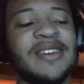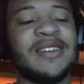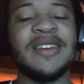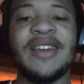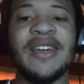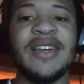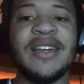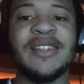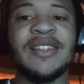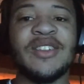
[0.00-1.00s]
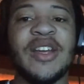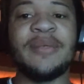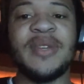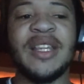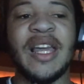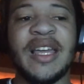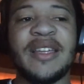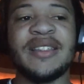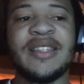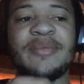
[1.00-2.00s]
Like, to try to be,
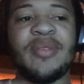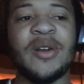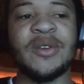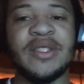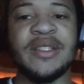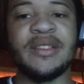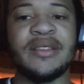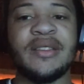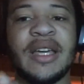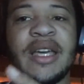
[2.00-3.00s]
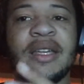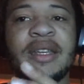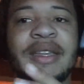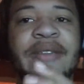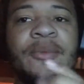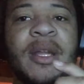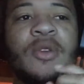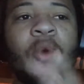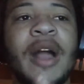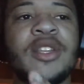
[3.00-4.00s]
like, this person that
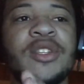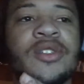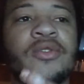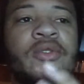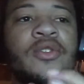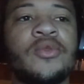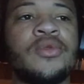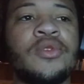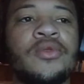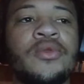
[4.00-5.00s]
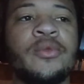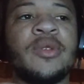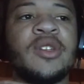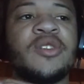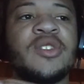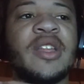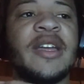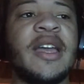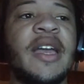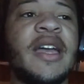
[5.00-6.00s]
everybody watches on YouTube. And they're just
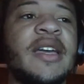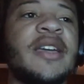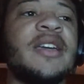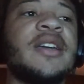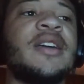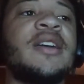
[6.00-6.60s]
like, hey,